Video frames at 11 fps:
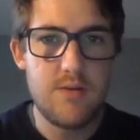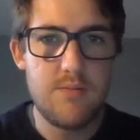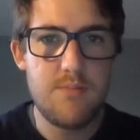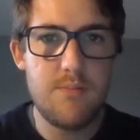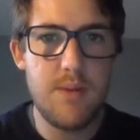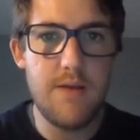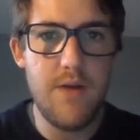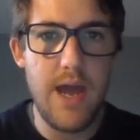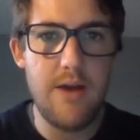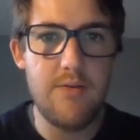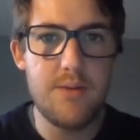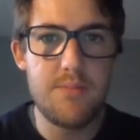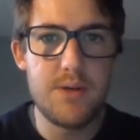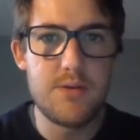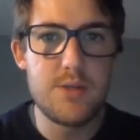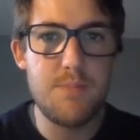my
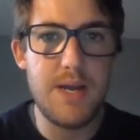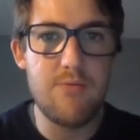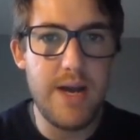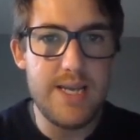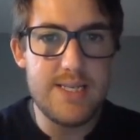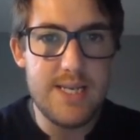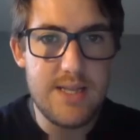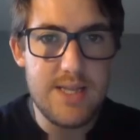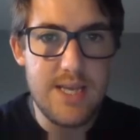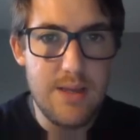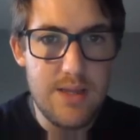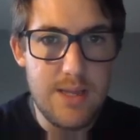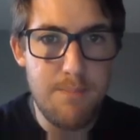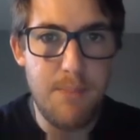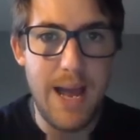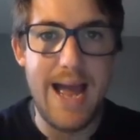variables by writing
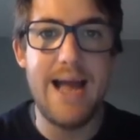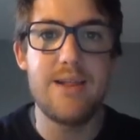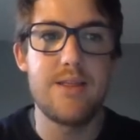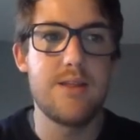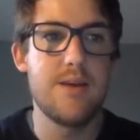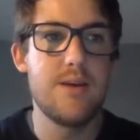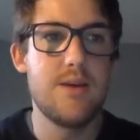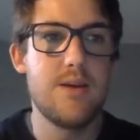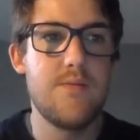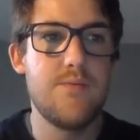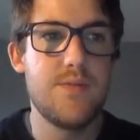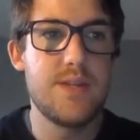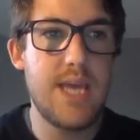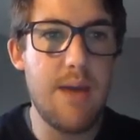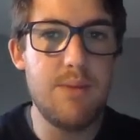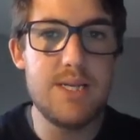the path to
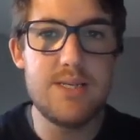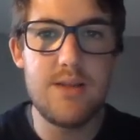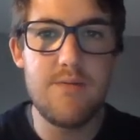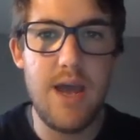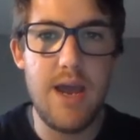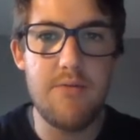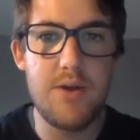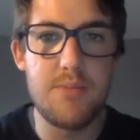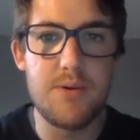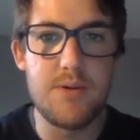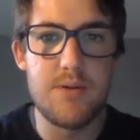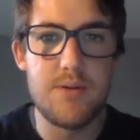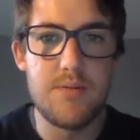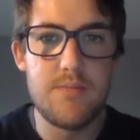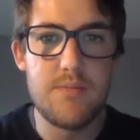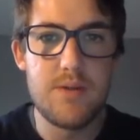get me to the variable.
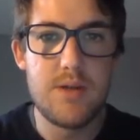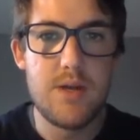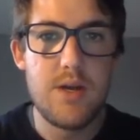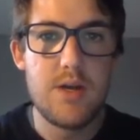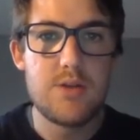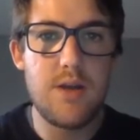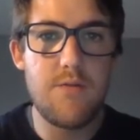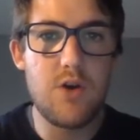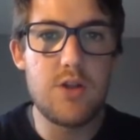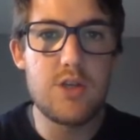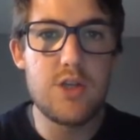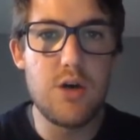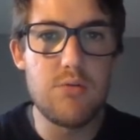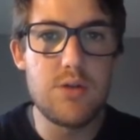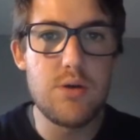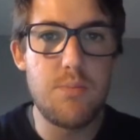So I've got the
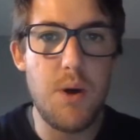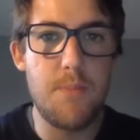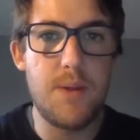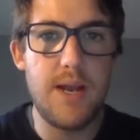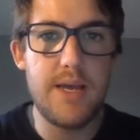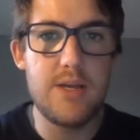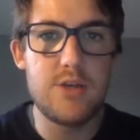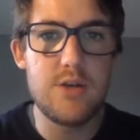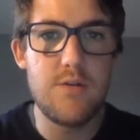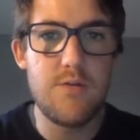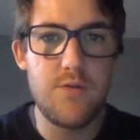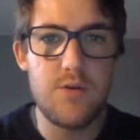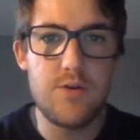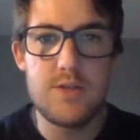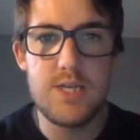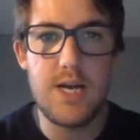total population
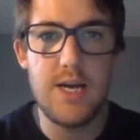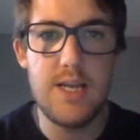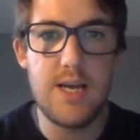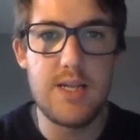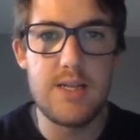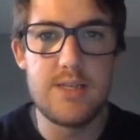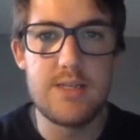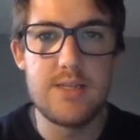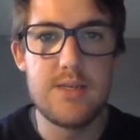for Thailand.